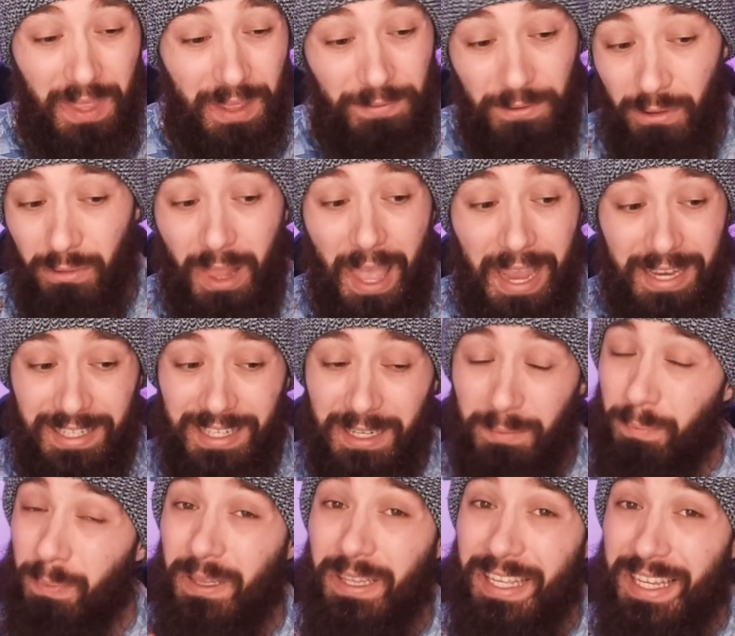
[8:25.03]
If you liked
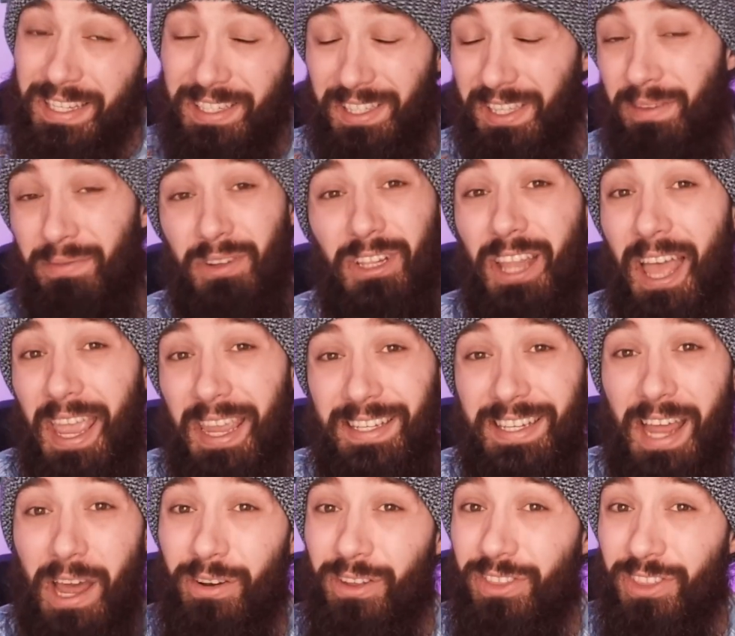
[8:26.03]
it, please leave a like
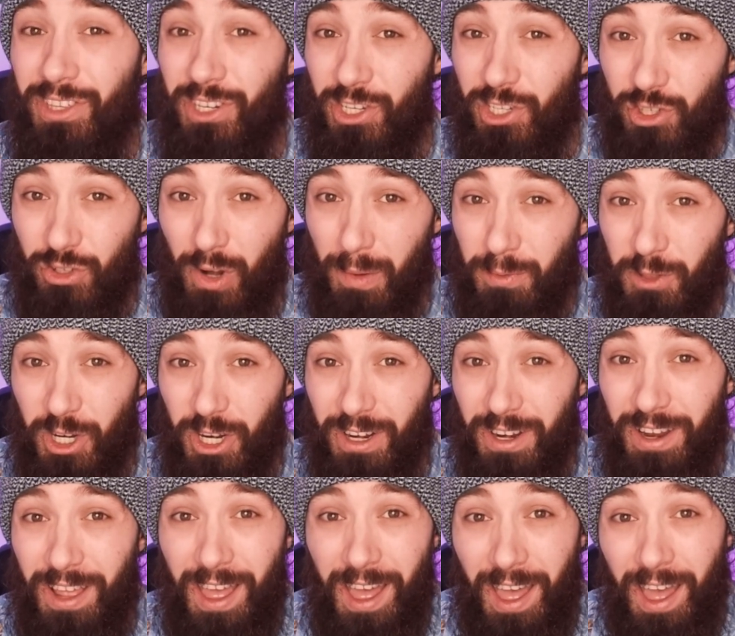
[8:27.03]
down in the
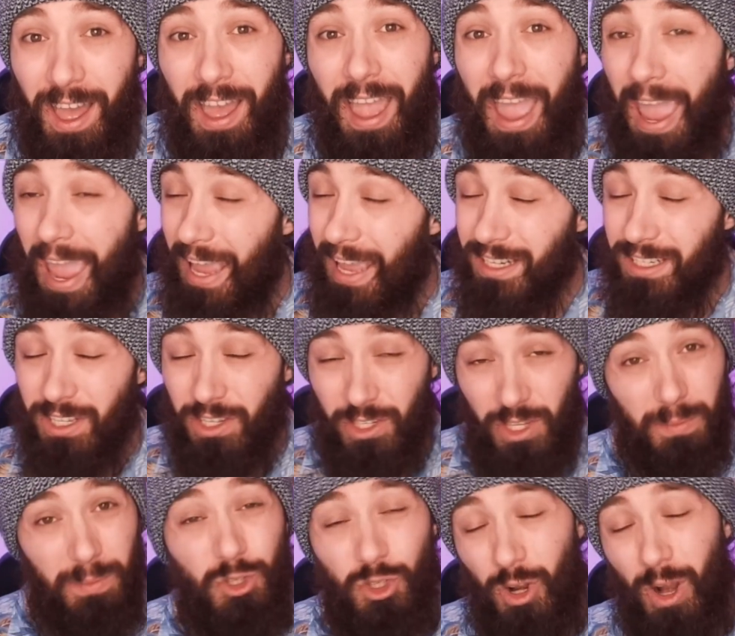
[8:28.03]
description, and
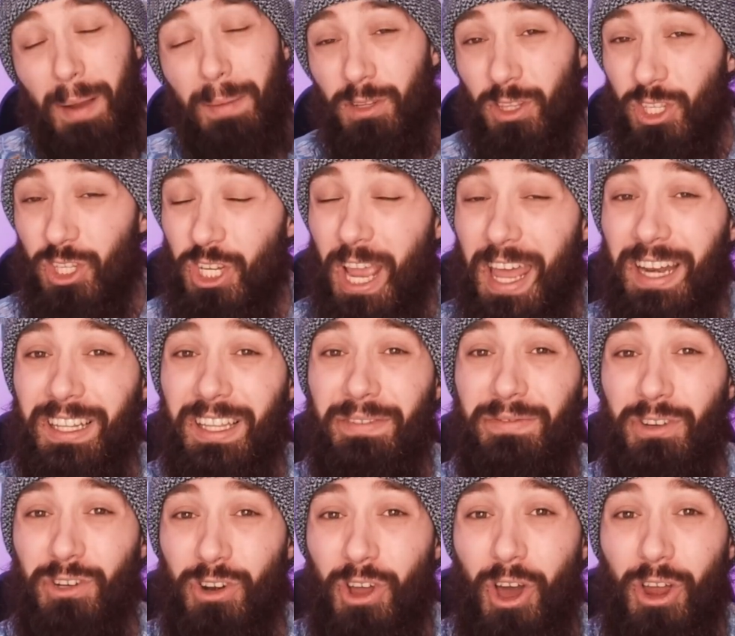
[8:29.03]
subscribe to the channel
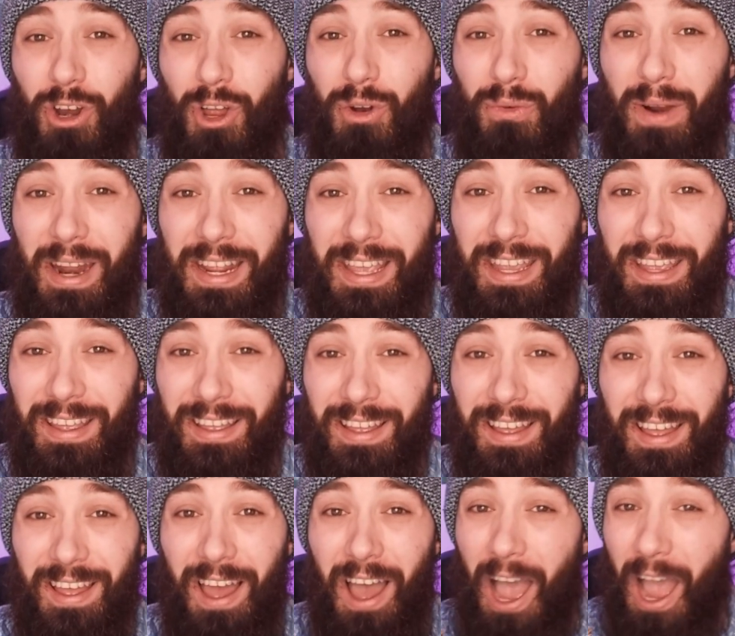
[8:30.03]
if you're not already.
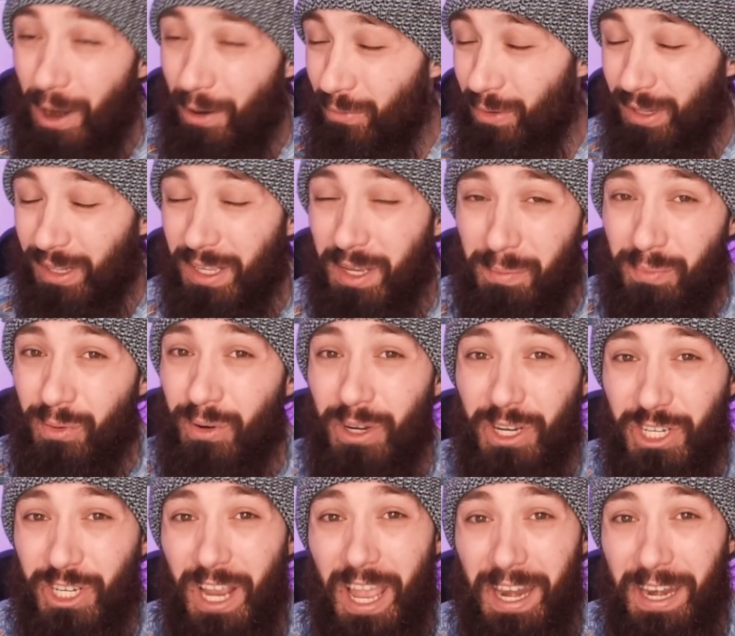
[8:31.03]
I really
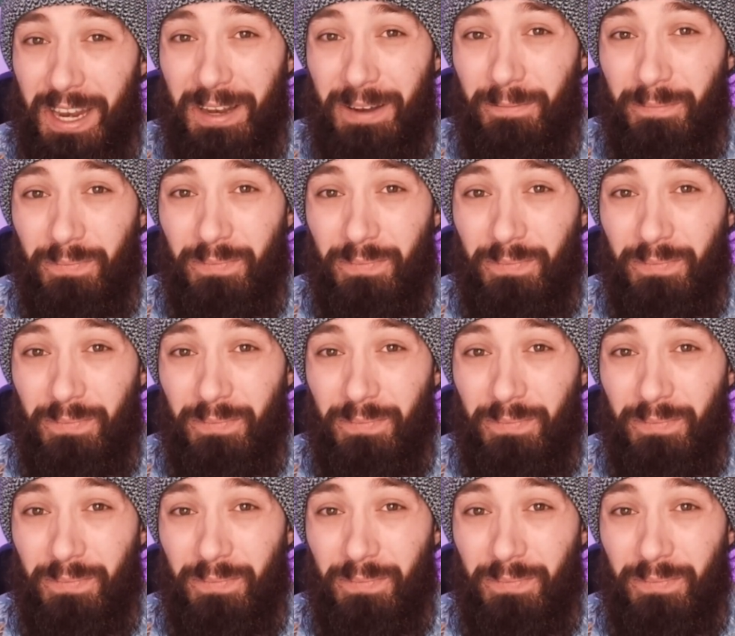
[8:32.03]
appreciate it.